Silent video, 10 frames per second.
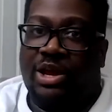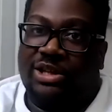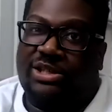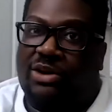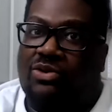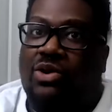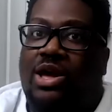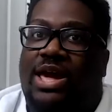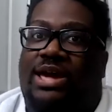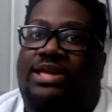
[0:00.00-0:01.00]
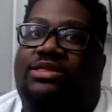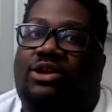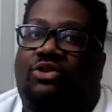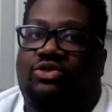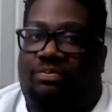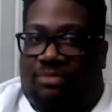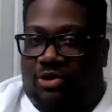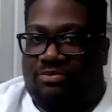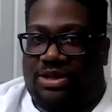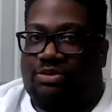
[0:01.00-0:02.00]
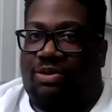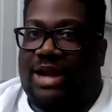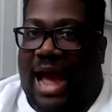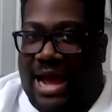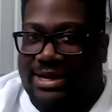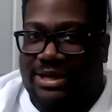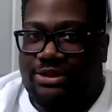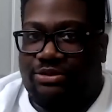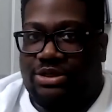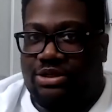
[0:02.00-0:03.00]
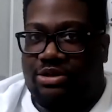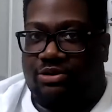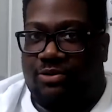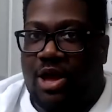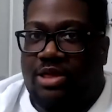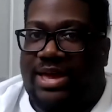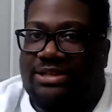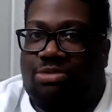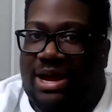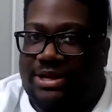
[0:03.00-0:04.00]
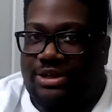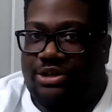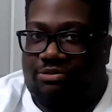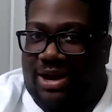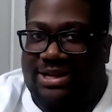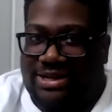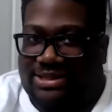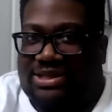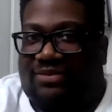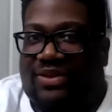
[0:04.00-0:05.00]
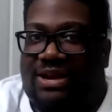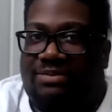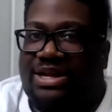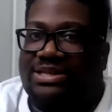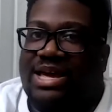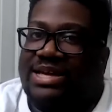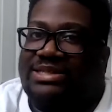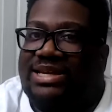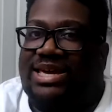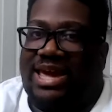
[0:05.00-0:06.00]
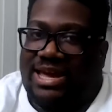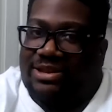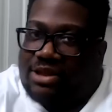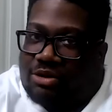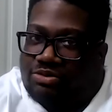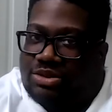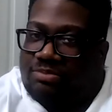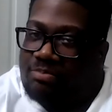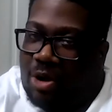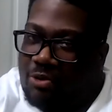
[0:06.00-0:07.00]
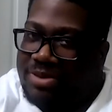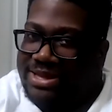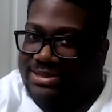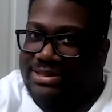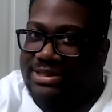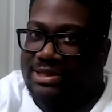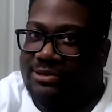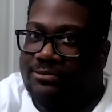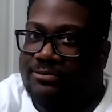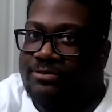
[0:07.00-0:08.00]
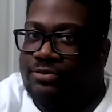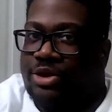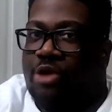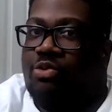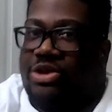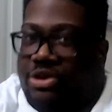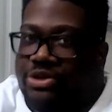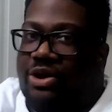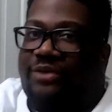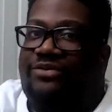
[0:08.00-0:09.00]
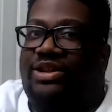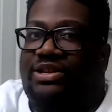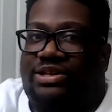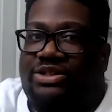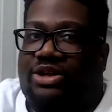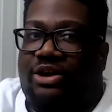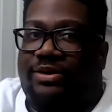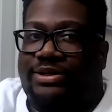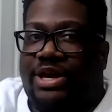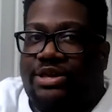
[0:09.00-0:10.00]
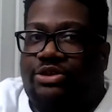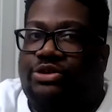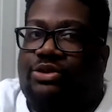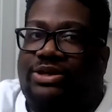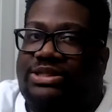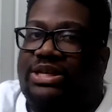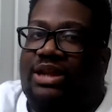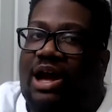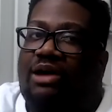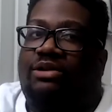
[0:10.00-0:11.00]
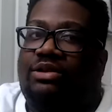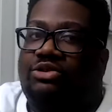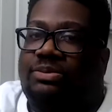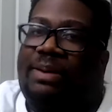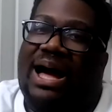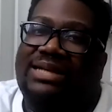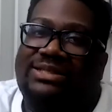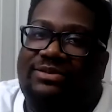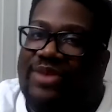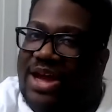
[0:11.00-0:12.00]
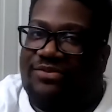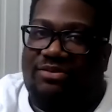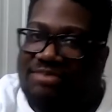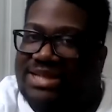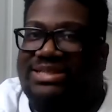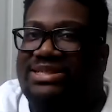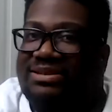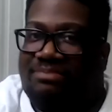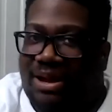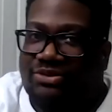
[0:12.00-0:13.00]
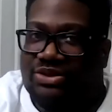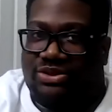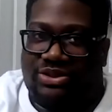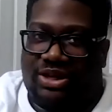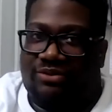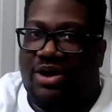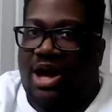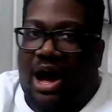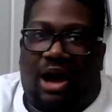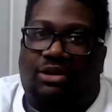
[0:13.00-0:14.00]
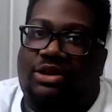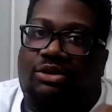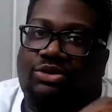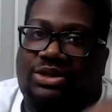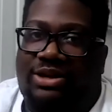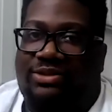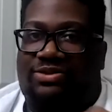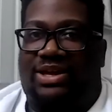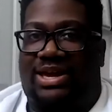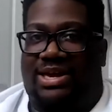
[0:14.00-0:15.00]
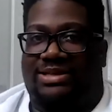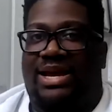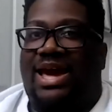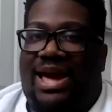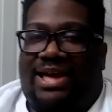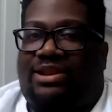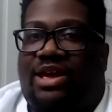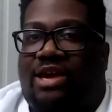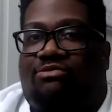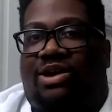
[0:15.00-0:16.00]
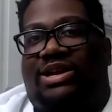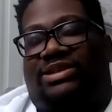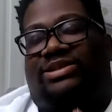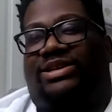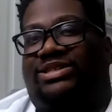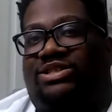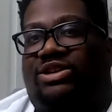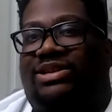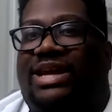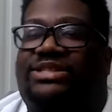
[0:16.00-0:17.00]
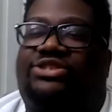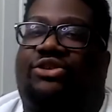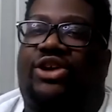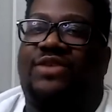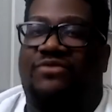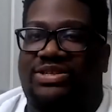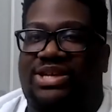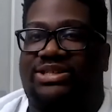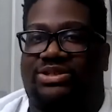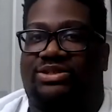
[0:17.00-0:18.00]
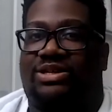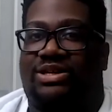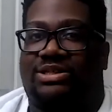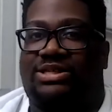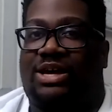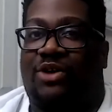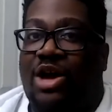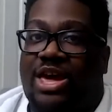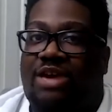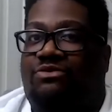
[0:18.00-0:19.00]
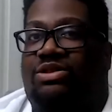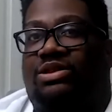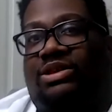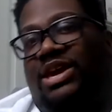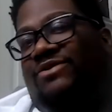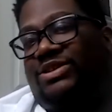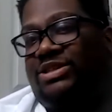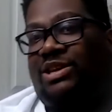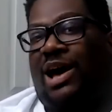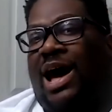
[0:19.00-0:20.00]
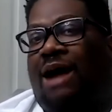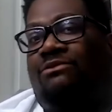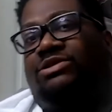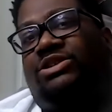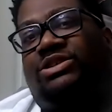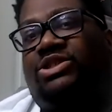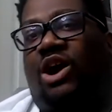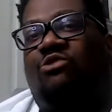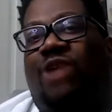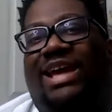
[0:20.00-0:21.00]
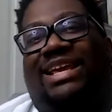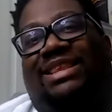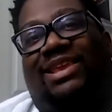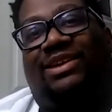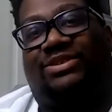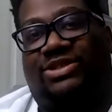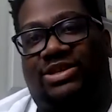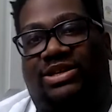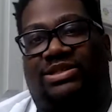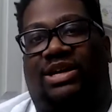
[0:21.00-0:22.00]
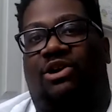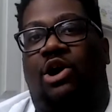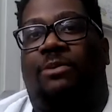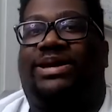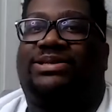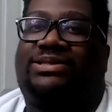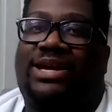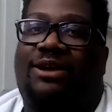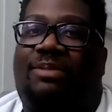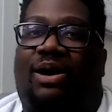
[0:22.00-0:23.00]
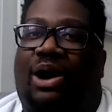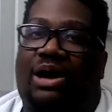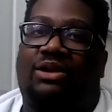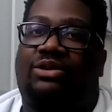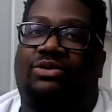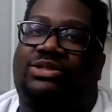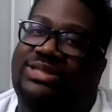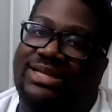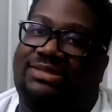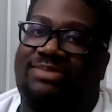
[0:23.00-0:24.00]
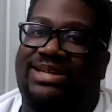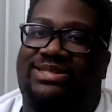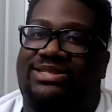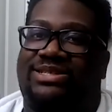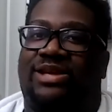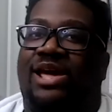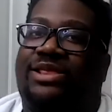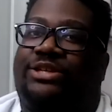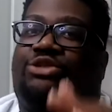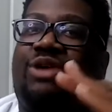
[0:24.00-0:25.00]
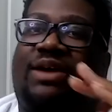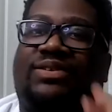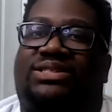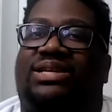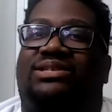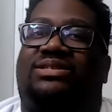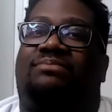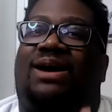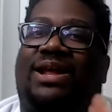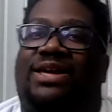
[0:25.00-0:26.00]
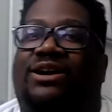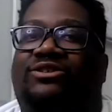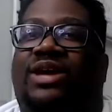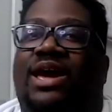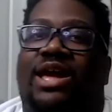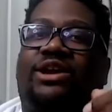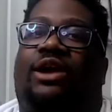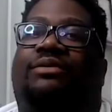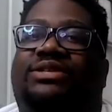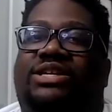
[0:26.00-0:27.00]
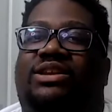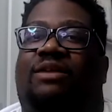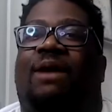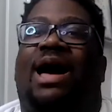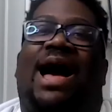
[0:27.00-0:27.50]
So in those moments, what I need you to do, that's why I need you to write this stuff down, because see, in those moments, When you start feeling discouraged, you start seeing all of those positive affirmations about yourself, all of those good things. And what it does, that's your conversation to yourself. Even still, I want you to start writing letters to yourself, because think about all of those text messages that you have sent somebody else, encouraging them.